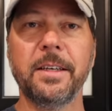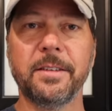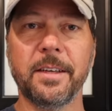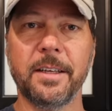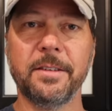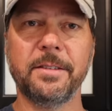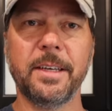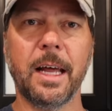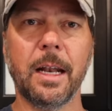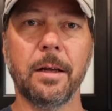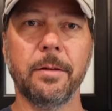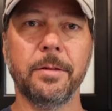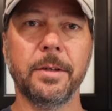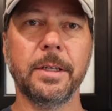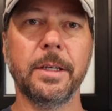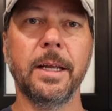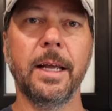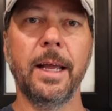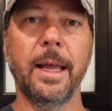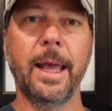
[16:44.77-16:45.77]
sense out of
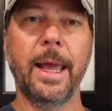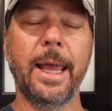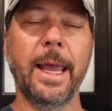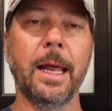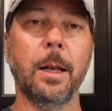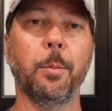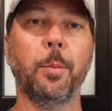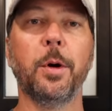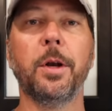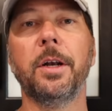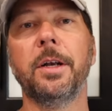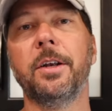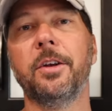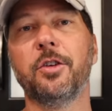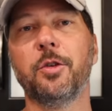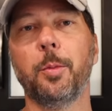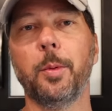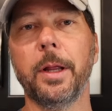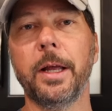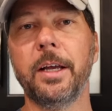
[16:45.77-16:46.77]
it, and put it in a
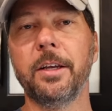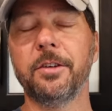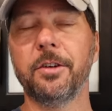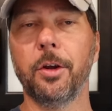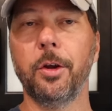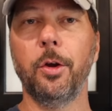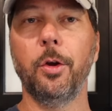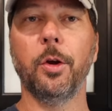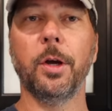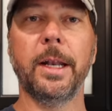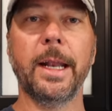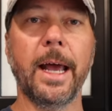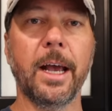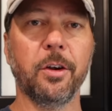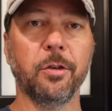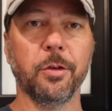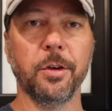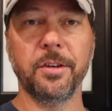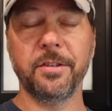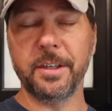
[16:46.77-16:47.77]
display so you can
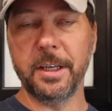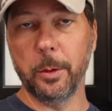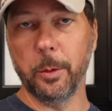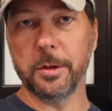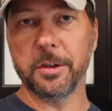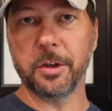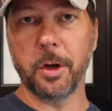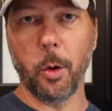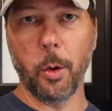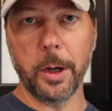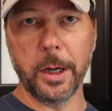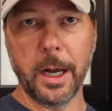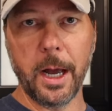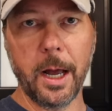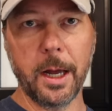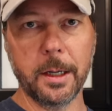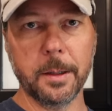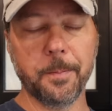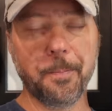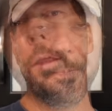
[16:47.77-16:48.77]
actually see what's going
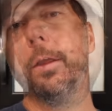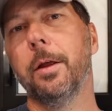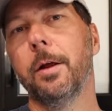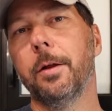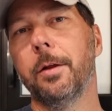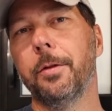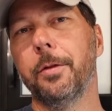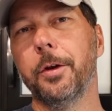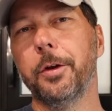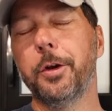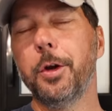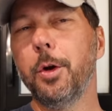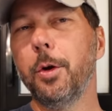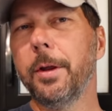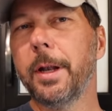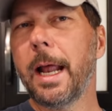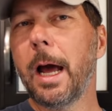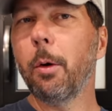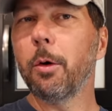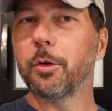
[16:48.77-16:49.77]
on. The two
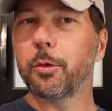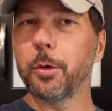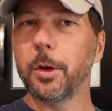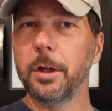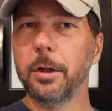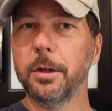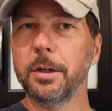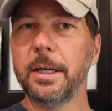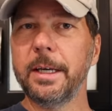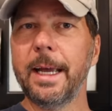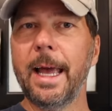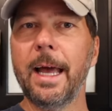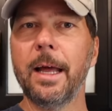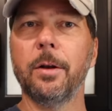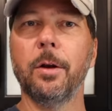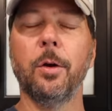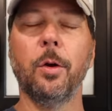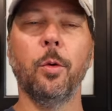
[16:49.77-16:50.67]
that I was really looking at